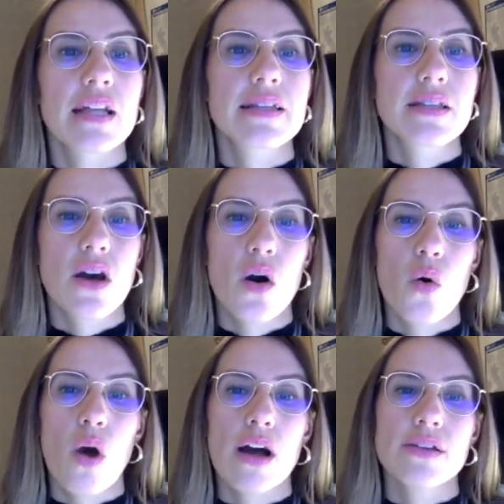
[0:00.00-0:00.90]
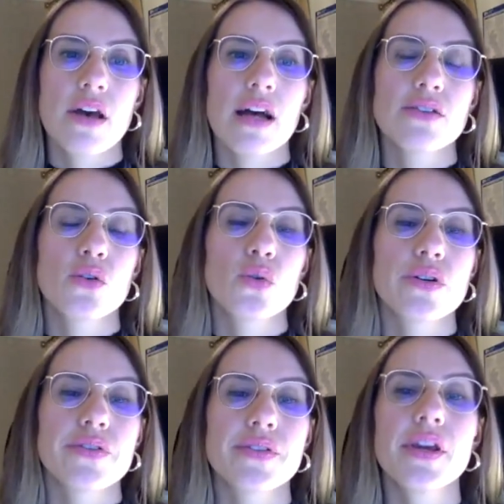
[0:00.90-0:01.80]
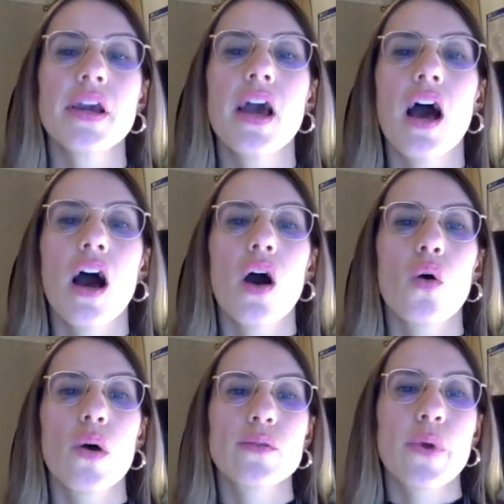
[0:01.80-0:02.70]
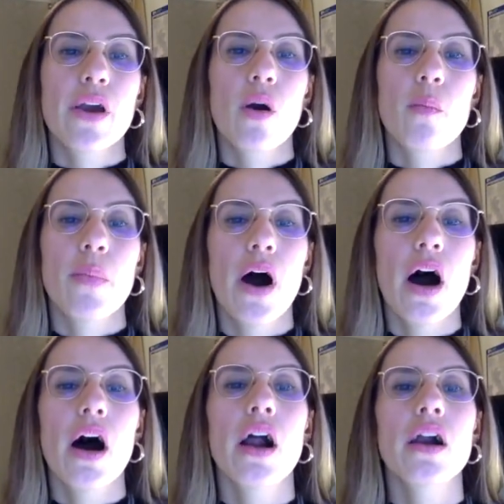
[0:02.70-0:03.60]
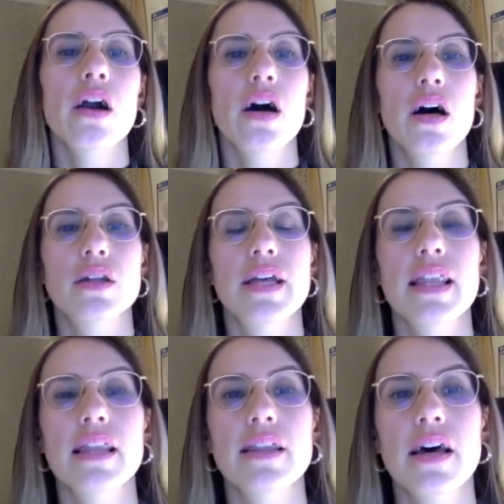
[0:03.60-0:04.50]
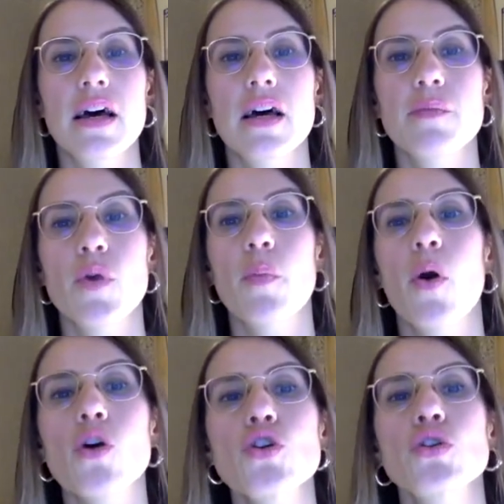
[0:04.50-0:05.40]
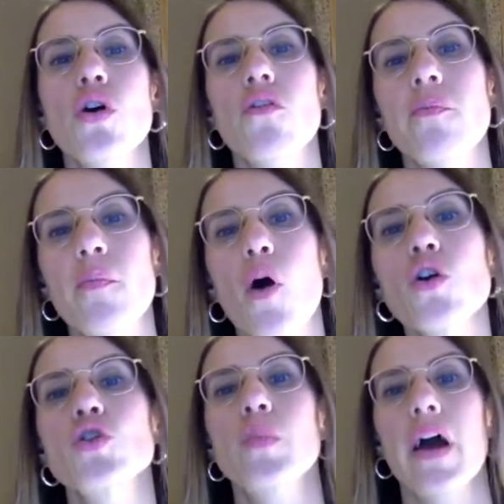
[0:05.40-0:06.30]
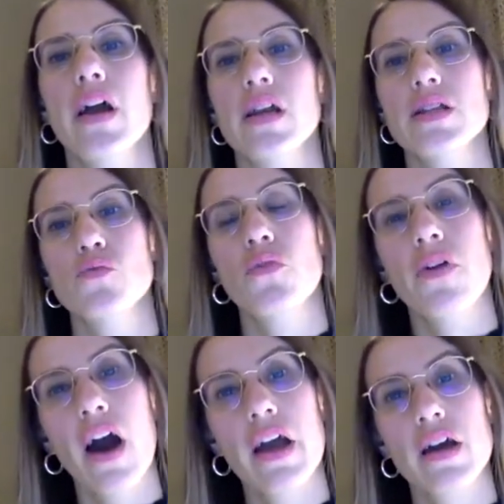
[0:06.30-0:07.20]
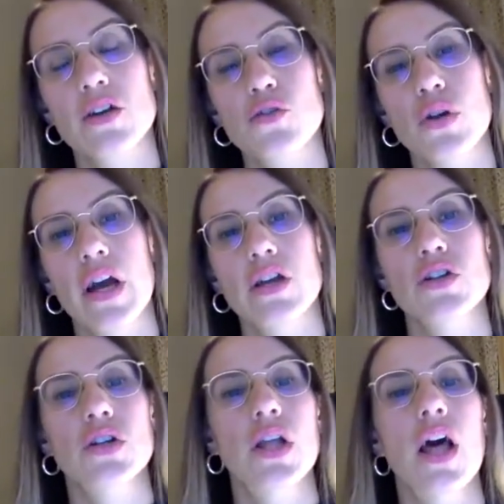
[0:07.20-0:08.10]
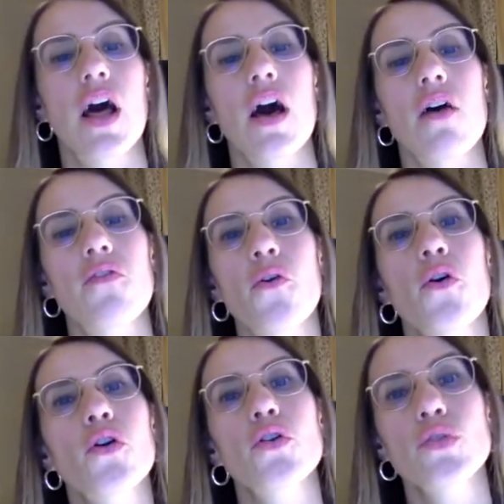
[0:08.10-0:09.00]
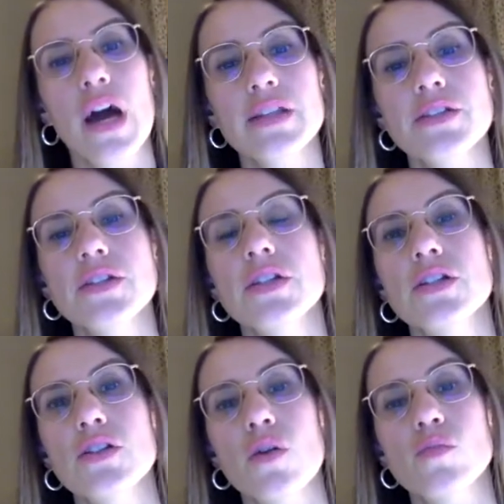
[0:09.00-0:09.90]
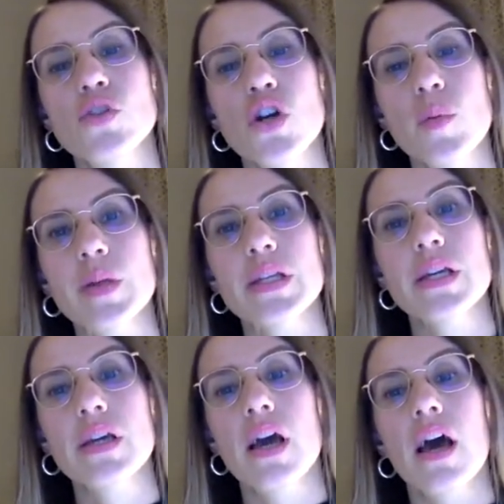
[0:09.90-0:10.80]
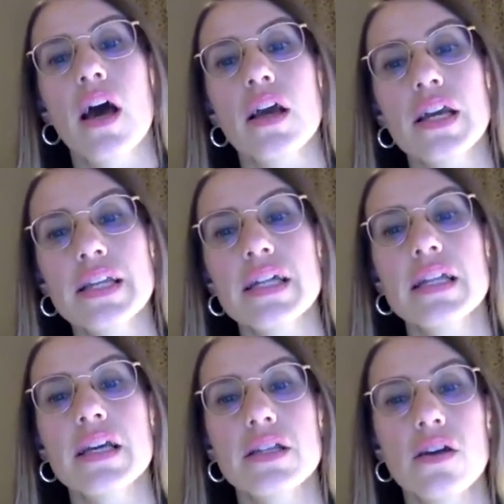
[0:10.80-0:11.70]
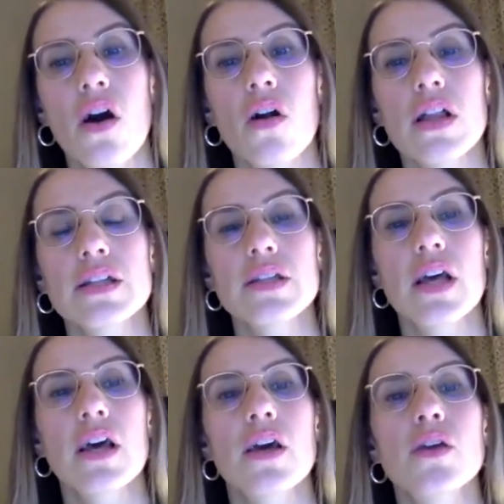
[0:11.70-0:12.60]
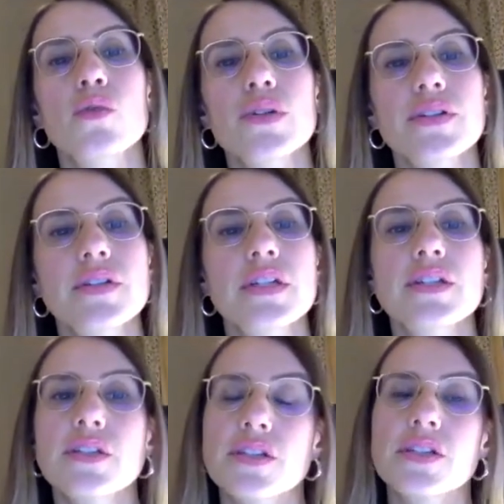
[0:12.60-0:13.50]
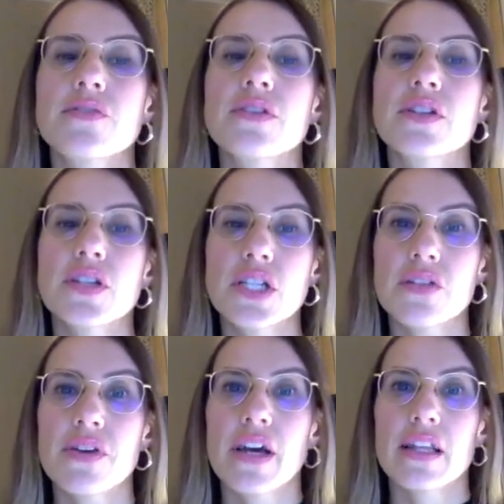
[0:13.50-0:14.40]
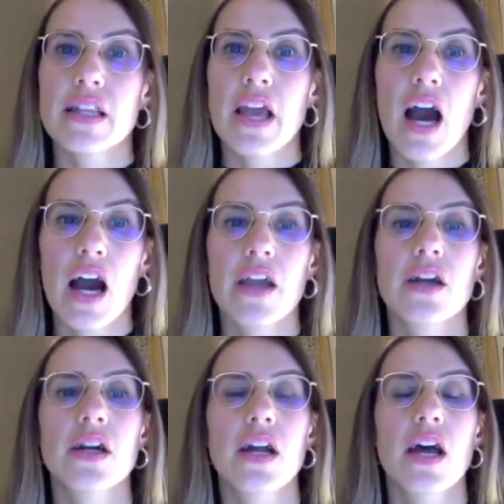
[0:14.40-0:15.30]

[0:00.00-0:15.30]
So as you will see, when we compare the proportion of Polish migrants with higher education for United Kingdom, Germany, Italy, and Holland, you will see that it's significantly higher